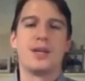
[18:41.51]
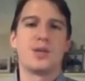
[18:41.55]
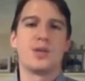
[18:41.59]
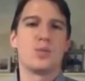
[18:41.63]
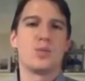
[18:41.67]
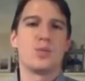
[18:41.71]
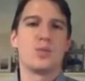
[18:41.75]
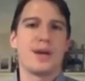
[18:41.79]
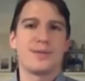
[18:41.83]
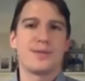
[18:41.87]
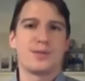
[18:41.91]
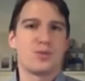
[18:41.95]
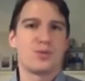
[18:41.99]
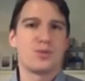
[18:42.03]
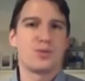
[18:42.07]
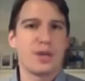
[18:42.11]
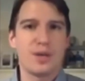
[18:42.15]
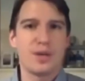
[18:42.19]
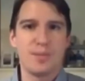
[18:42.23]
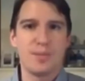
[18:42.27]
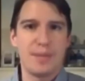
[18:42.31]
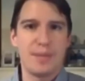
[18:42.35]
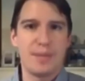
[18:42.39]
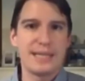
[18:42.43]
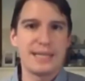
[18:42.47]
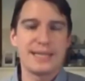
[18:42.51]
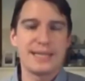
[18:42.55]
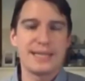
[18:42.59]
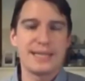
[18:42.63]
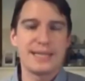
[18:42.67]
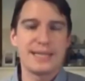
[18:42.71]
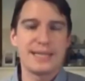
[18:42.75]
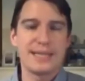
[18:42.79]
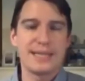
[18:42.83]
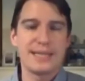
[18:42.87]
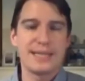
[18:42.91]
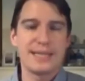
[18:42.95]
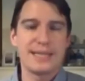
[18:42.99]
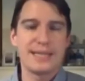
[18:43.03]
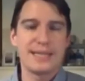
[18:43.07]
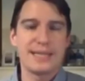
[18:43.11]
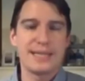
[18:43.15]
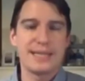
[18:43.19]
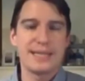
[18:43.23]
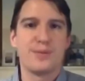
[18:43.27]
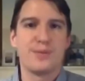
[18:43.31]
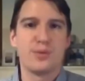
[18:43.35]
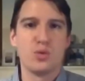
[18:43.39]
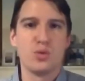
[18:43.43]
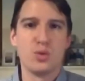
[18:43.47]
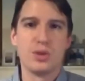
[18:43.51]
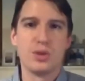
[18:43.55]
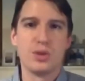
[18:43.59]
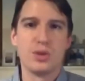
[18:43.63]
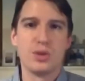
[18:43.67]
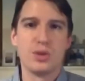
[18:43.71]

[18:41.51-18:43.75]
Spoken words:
You will have to recommend some food.